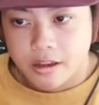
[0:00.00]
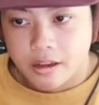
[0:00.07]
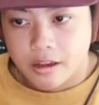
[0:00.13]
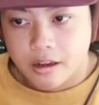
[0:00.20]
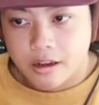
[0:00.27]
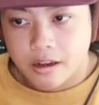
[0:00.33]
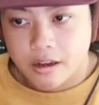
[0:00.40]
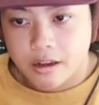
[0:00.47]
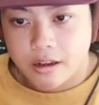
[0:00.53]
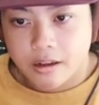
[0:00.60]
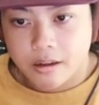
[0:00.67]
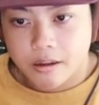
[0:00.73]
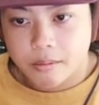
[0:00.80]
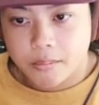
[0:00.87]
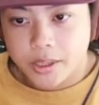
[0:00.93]

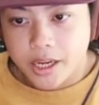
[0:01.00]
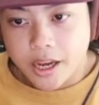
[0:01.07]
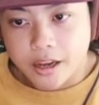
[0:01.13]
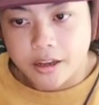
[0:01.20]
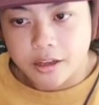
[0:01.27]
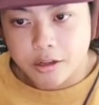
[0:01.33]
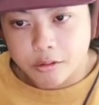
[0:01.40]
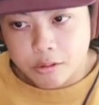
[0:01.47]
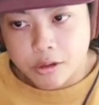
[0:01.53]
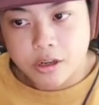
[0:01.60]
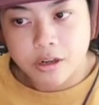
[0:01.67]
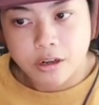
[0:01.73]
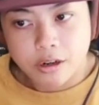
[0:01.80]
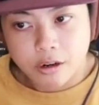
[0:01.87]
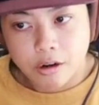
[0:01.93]
But yeah, you
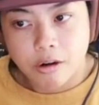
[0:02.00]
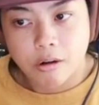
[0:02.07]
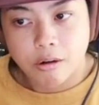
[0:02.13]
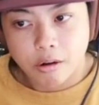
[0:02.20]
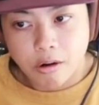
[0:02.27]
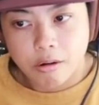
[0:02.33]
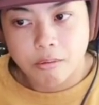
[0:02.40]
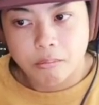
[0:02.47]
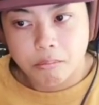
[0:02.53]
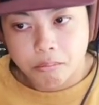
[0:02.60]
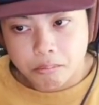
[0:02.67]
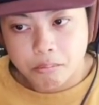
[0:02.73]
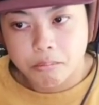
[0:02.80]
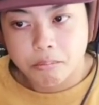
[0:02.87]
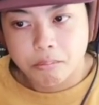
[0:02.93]
were
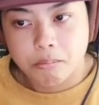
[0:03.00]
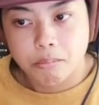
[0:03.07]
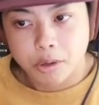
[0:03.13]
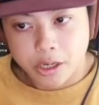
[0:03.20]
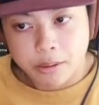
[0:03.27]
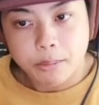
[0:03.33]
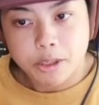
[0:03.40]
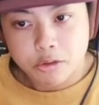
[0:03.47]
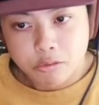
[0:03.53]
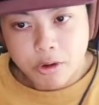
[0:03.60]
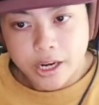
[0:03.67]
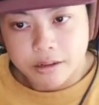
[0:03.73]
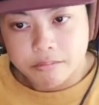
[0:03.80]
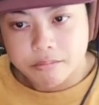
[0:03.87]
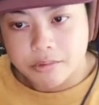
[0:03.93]
pretty much
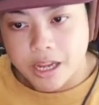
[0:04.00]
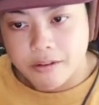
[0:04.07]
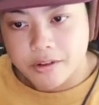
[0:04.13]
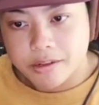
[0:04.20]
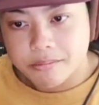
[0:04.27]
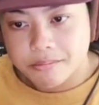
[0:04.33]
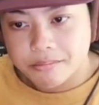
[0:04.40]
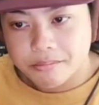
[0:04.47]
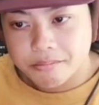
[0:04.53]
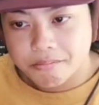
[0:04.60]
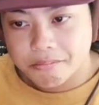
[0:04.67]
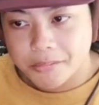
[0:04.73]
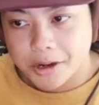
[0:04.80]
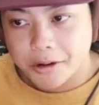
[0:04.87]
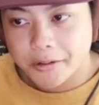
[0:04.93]
right, David.
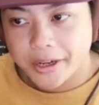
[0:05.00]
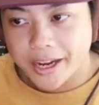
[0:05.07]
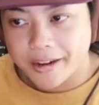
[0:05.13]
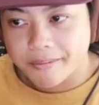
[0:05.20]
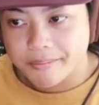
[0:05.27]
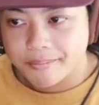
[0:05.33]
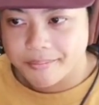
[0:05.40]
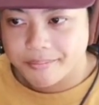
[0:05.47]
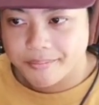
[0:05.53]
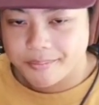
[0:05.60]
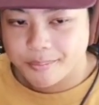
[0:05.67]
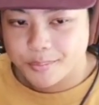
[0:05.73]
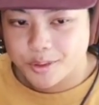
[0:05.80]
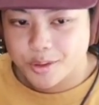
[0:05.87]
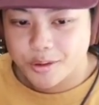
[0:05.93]
Okay.
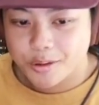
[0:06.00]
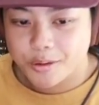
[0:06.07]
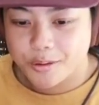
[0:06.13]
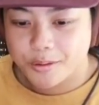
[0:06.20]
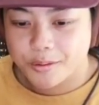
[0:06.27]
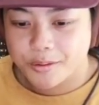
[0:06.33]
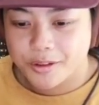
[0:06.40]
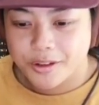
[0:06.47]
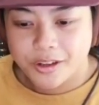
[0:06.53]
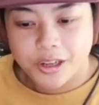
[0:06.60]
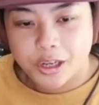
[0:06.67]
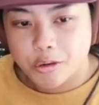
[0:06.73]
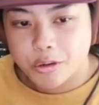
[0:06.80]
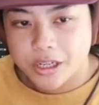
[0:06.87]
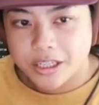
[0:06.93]
So
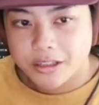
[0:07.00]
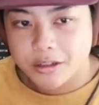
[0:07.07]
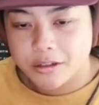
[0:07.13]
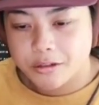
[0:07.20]
quickly, a little